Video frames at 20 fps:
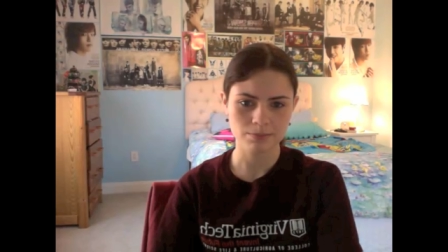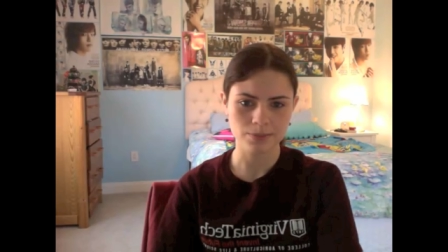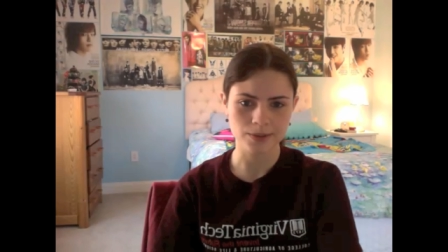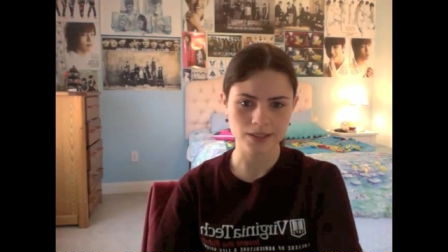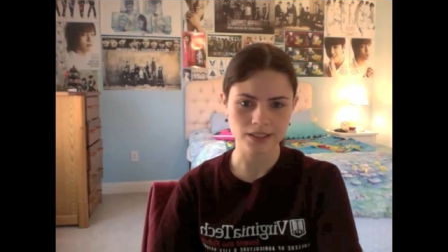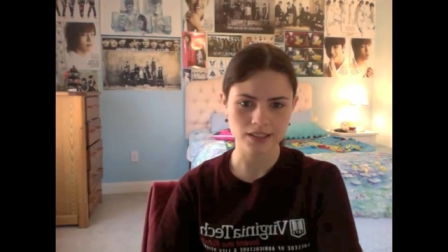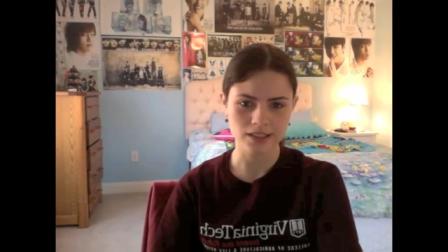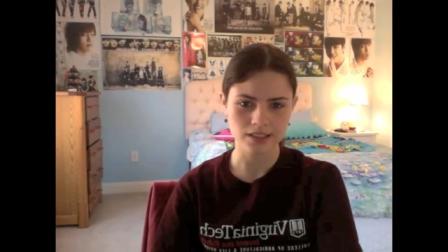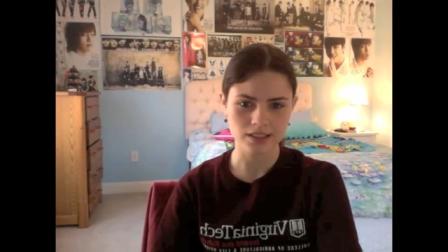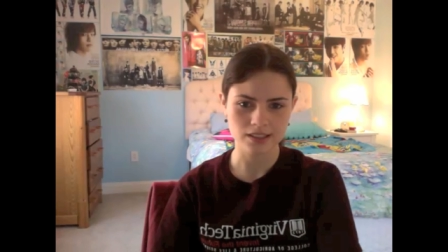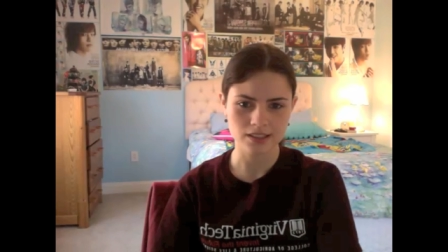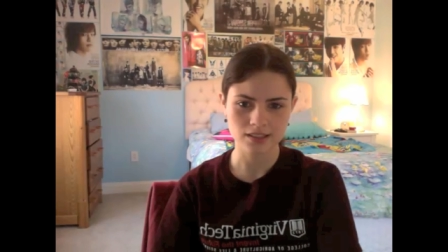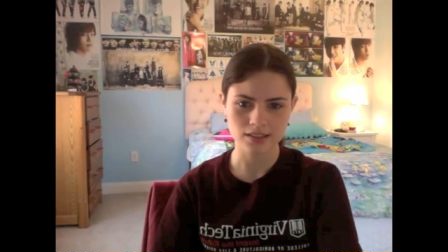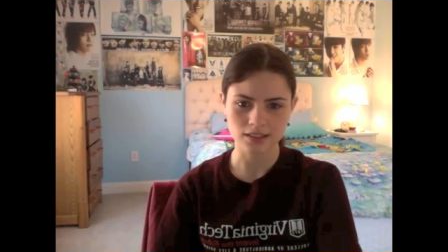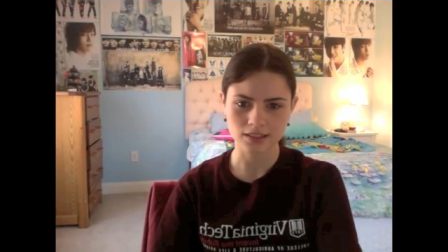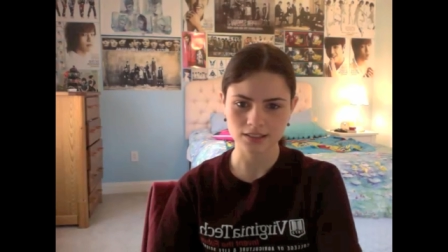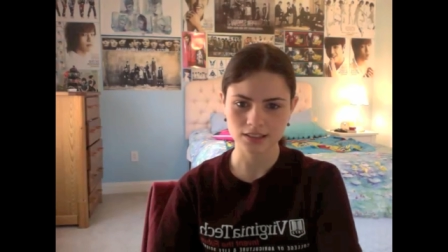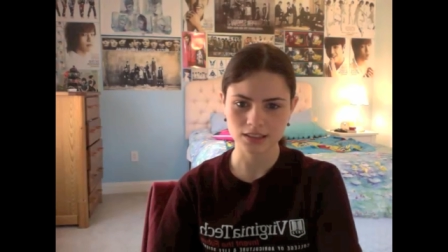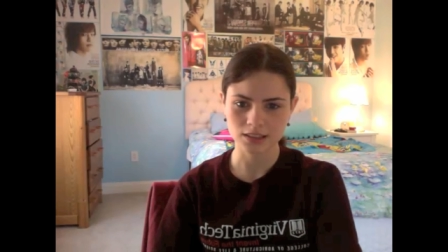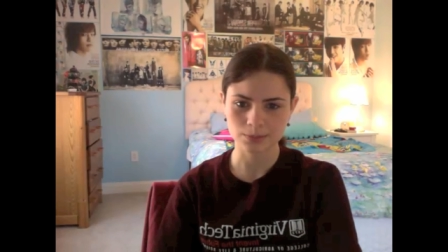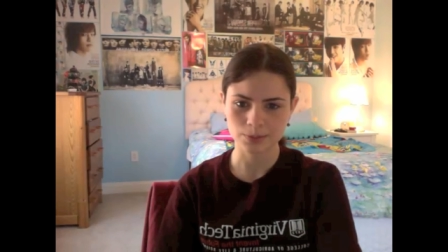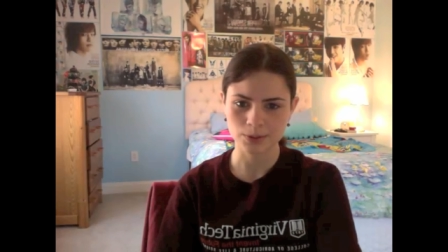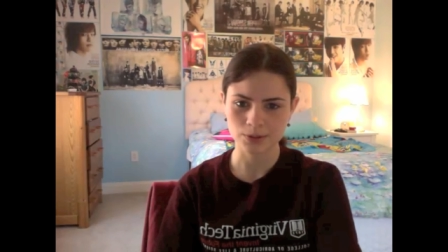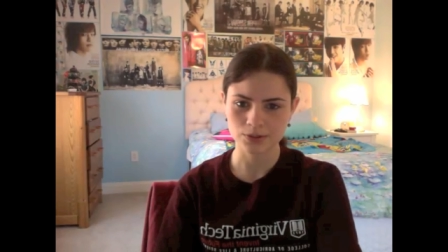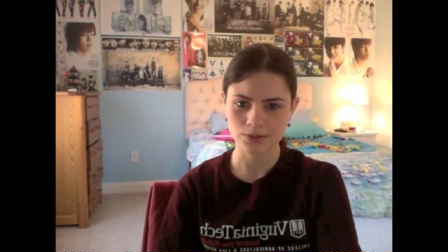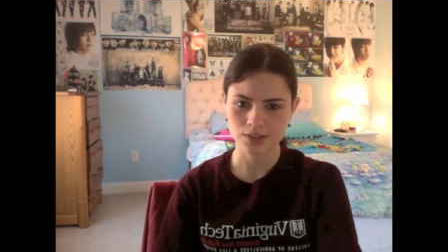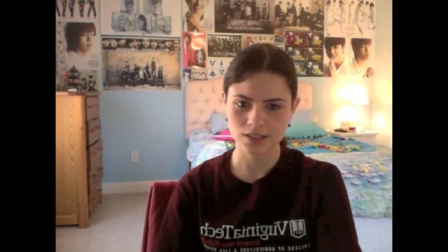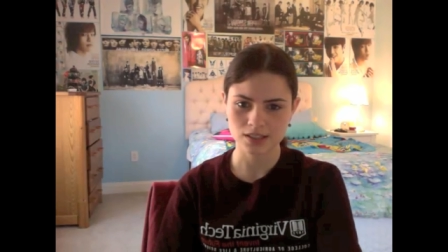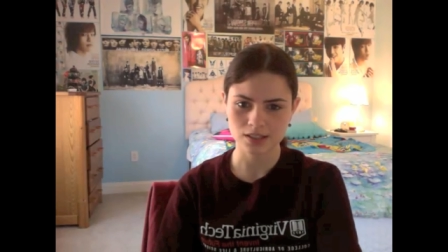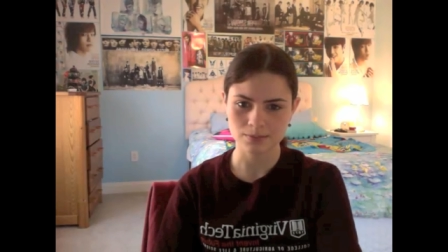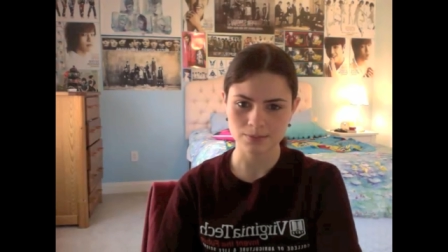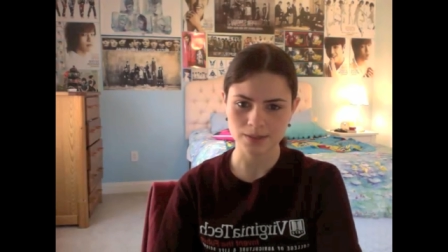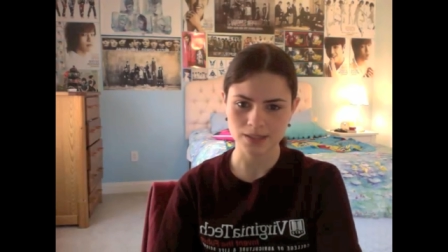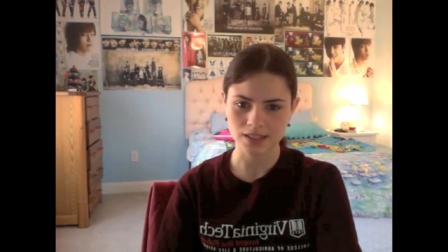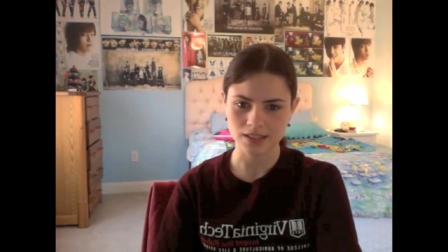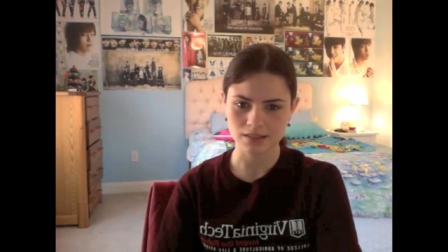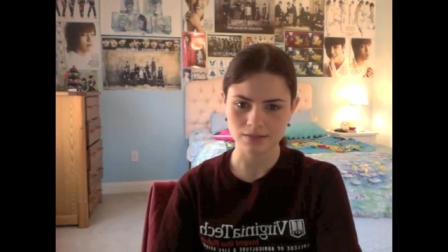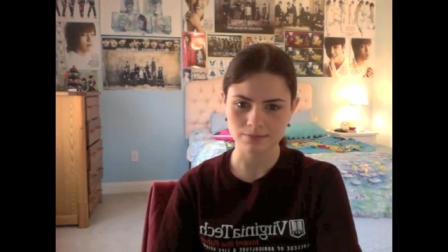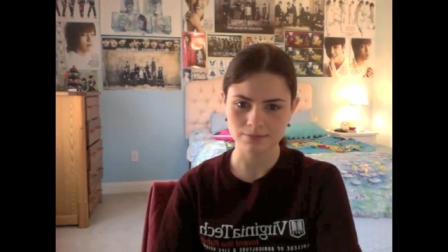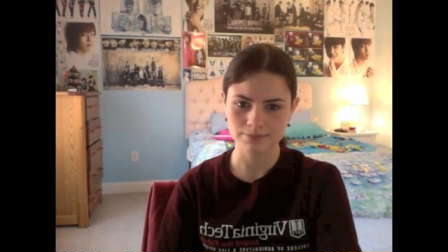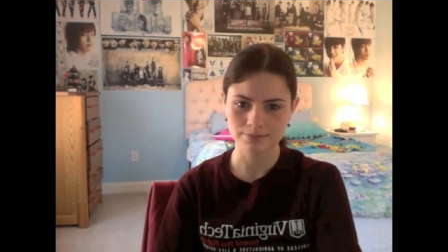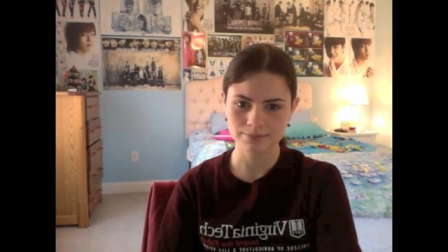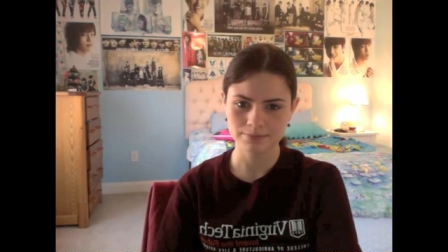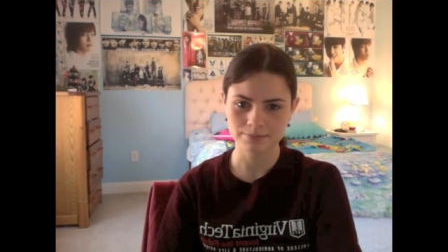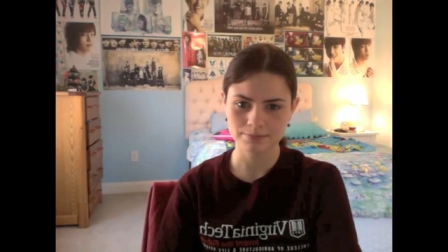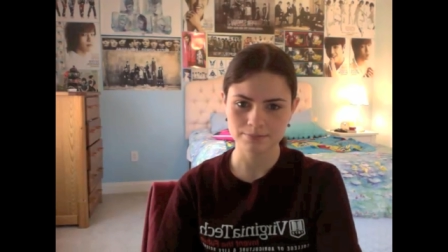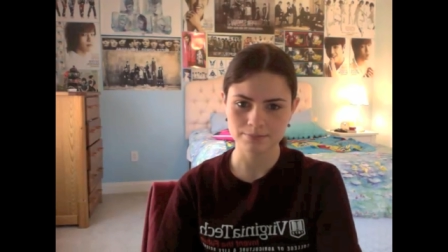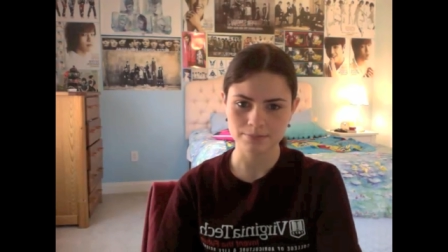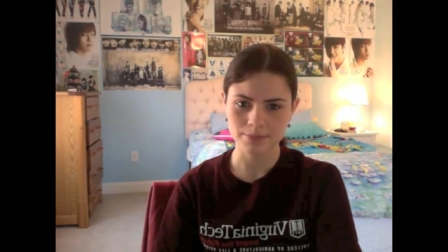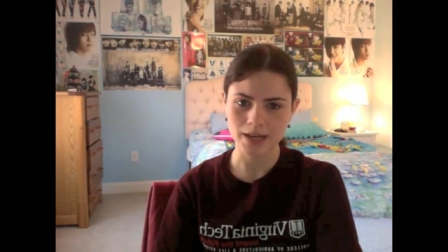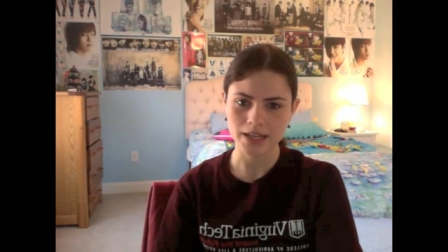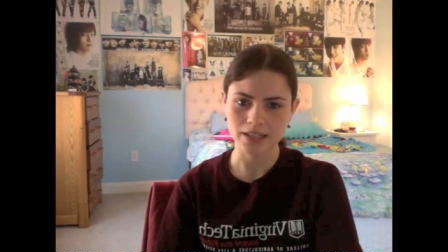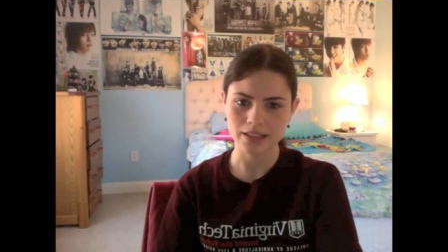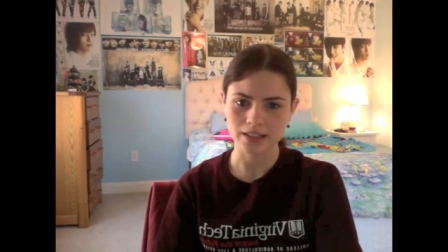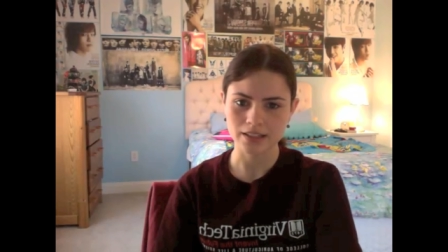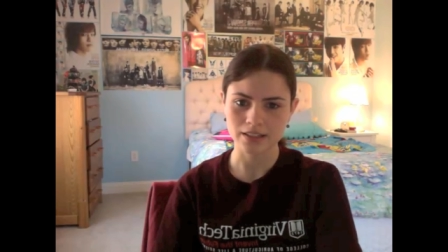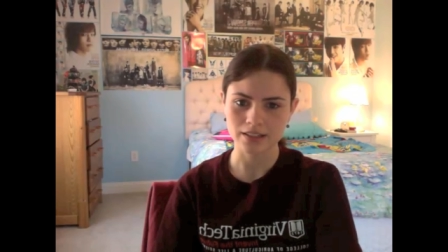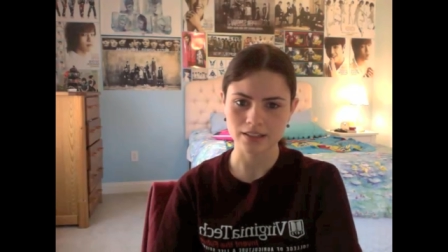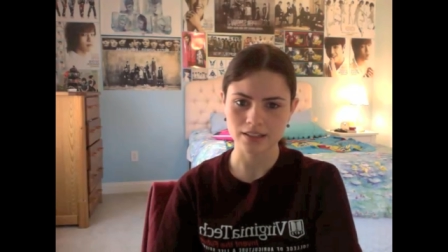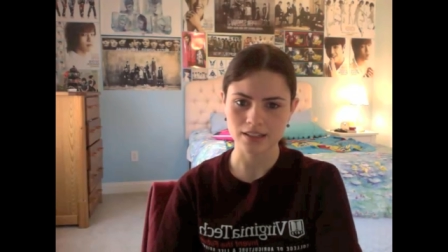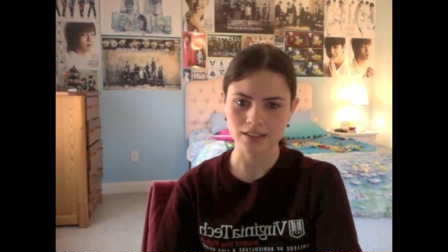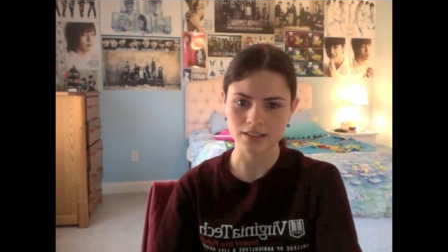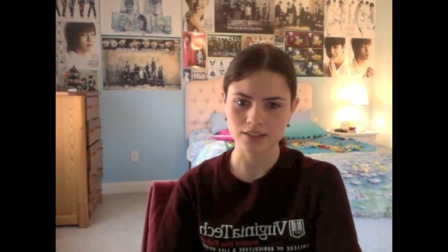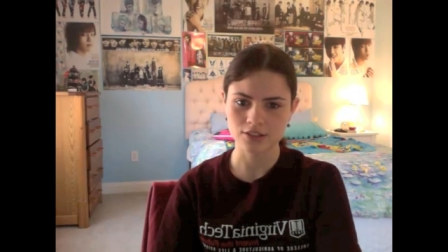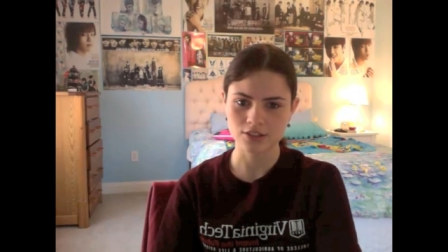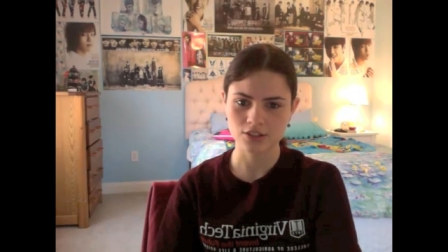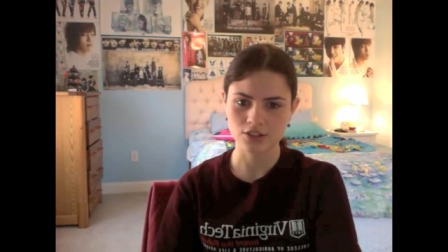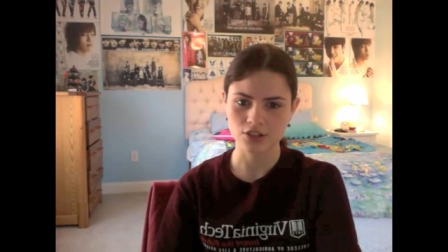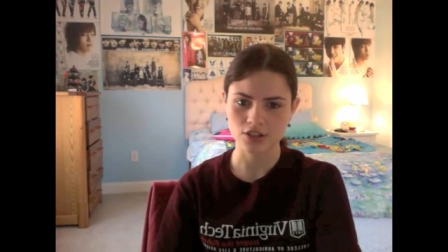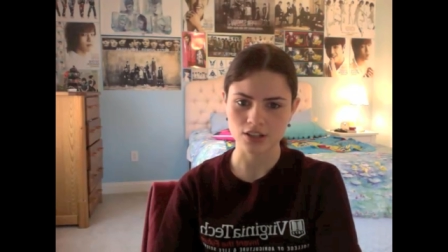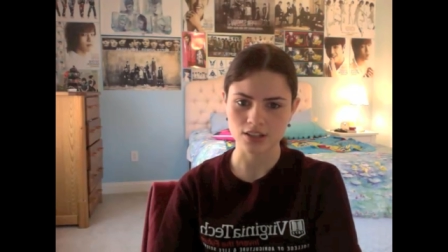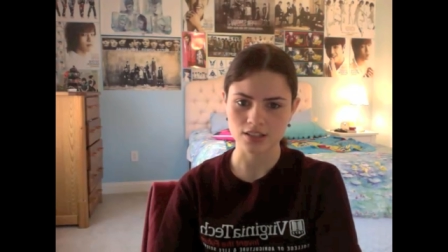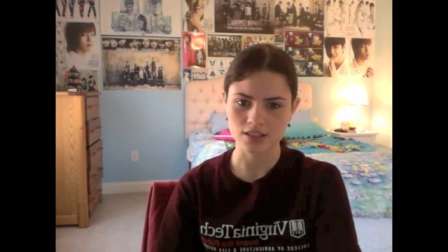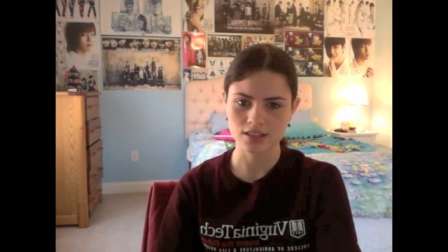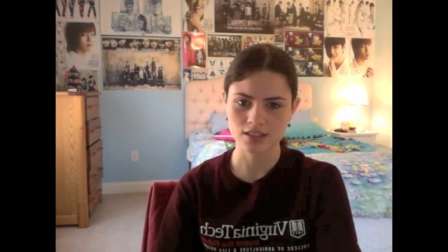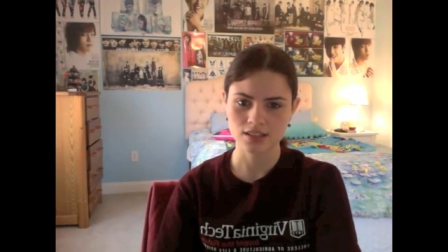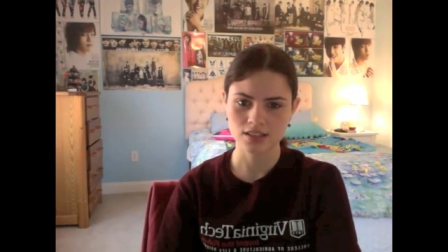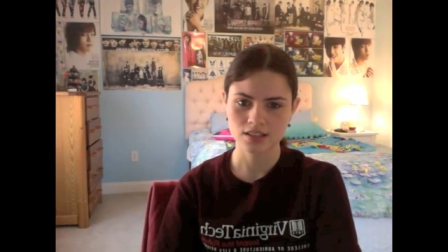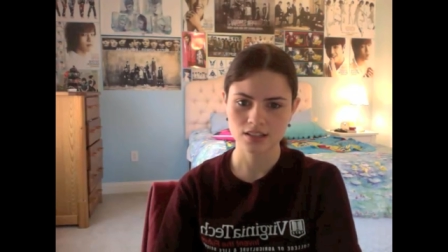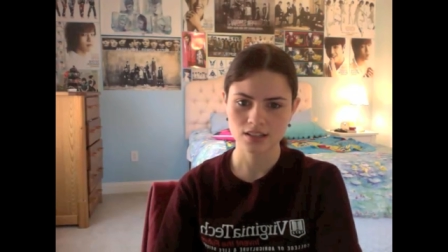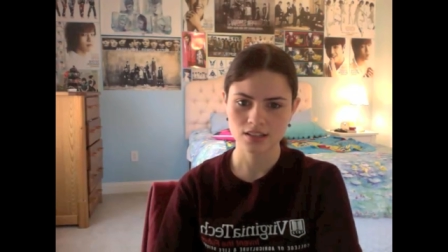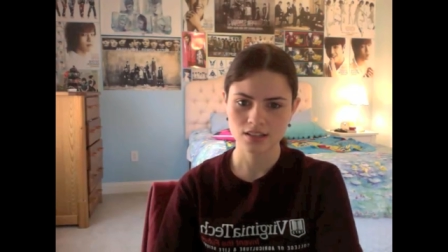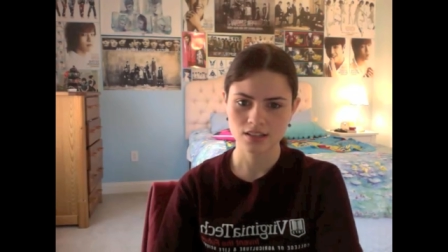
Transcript: but it's not supposed to be better, it's just